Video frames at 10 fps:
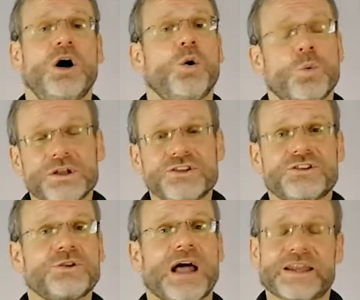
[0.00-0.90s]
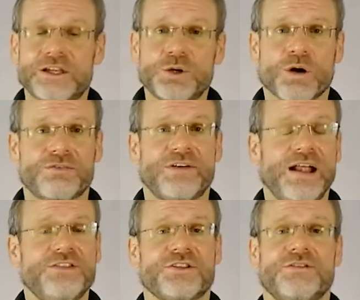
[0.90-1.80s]
Wouldn't you like your
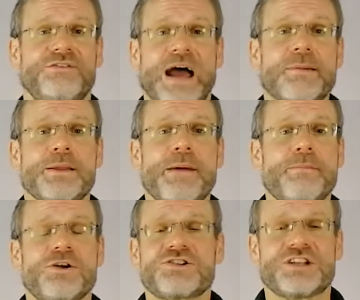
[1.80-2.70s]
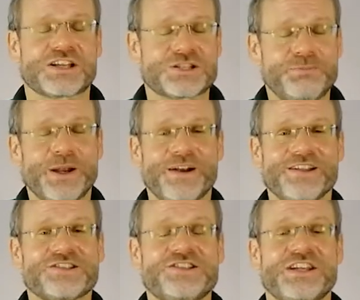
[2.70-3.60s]
friends and family members to
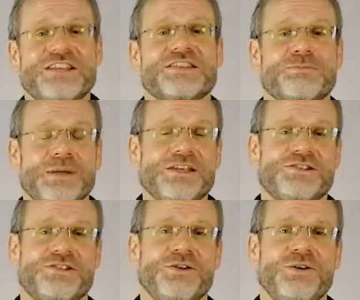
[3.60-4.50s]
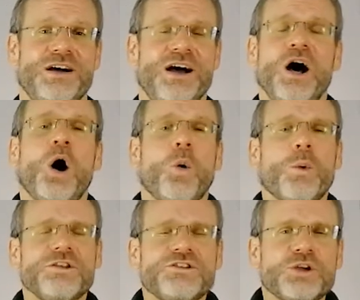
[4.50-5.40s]
experience Jesus' peace too?
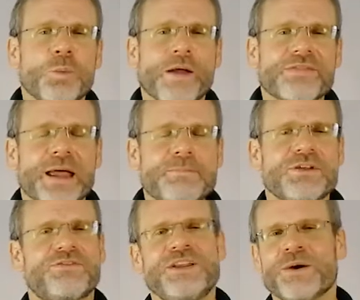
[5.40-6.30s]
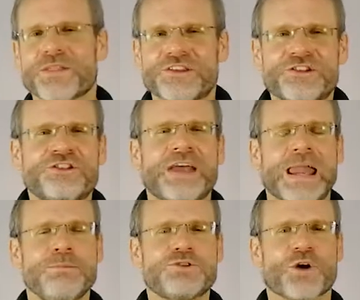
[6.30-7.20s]
Wouldn't you want them to feel the
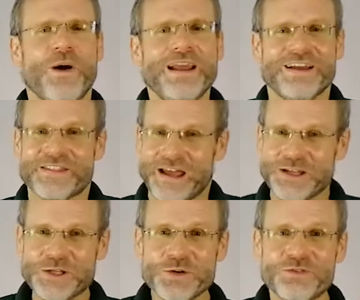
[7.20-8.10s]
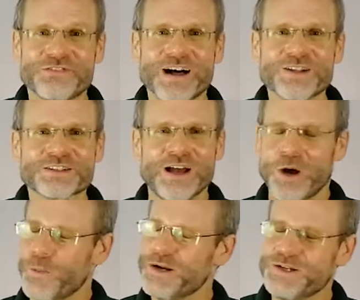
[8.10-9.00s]
same joy that you felt
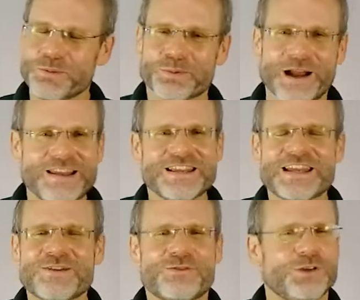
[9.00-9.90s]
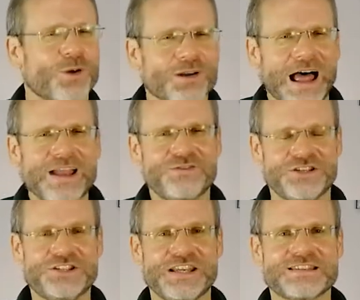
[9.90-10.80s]
when you prayed to give your life to
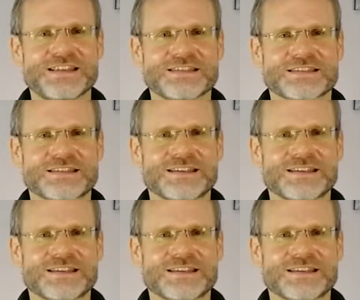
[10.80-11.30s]
Jesus?